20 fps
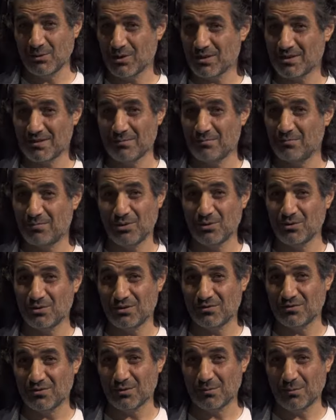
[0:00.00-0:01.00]
It was a
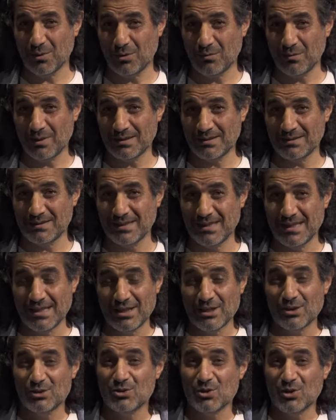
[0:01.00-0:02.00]
beautiful moment.
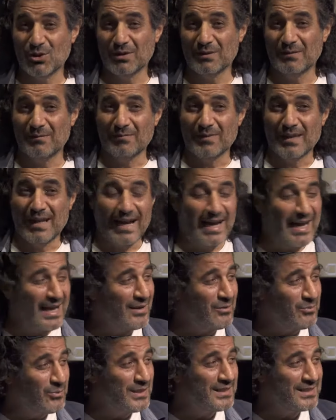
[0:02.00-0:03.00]
So
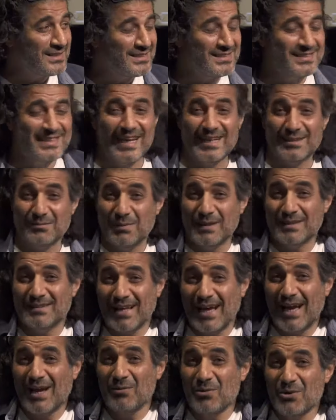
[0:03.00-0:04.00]
I witnessed that.
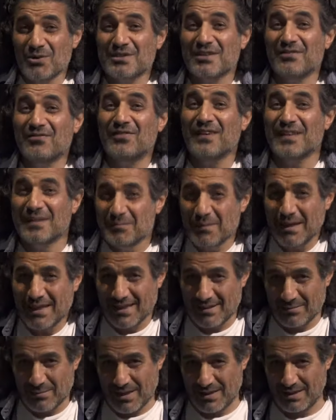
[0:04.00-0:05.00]
But I was a
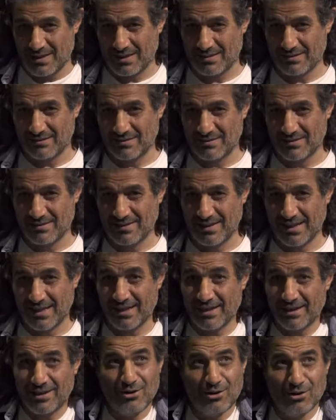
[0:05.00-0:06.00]
filmmaker by then.
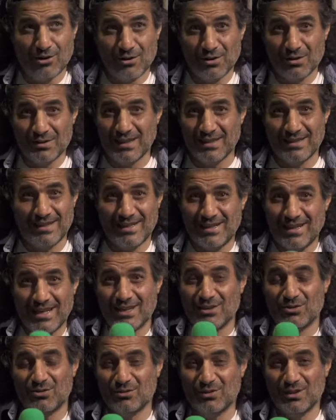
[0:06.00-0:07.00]
And a Kurd, and I
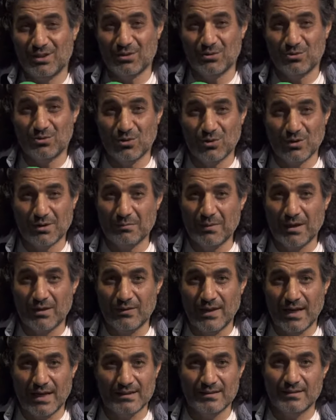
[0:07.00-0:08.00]
like to, you know, talk
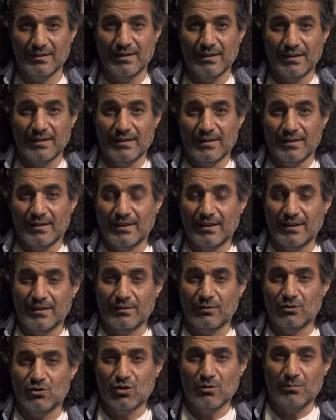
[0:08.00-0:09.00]
about that.
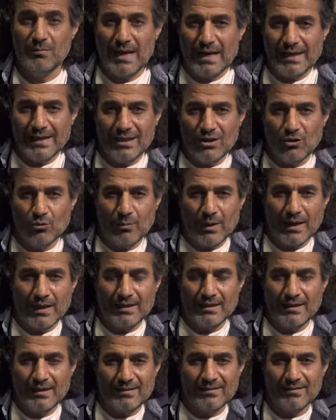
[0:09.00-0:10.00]
So my
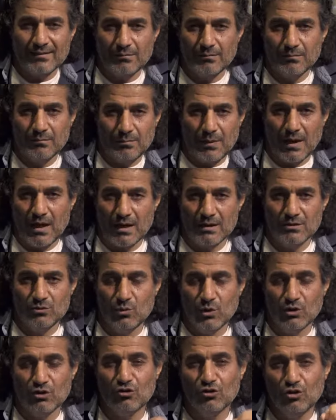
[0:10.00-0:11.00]
humanism
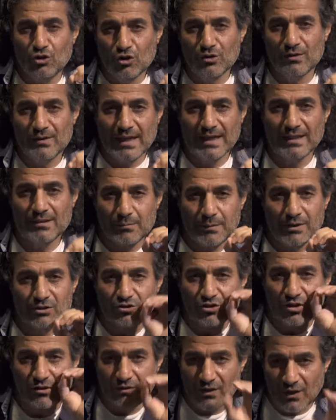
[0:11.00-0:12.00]
part was not that
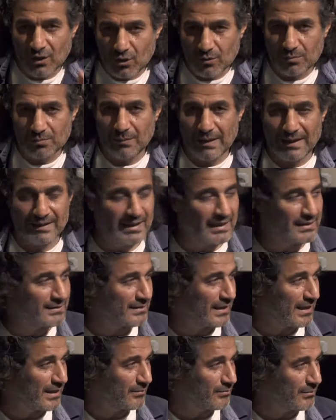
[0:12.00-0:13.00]
much developed by
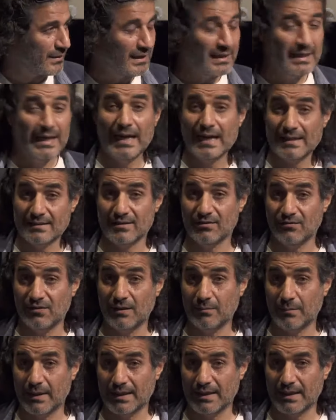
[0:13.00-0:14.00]
that time as a
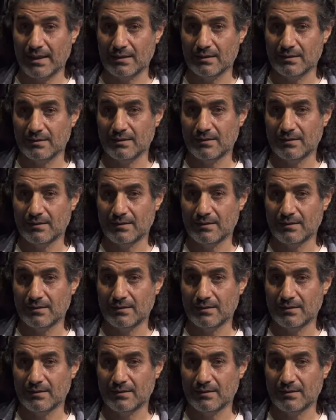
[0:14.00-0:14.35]
filmmaker.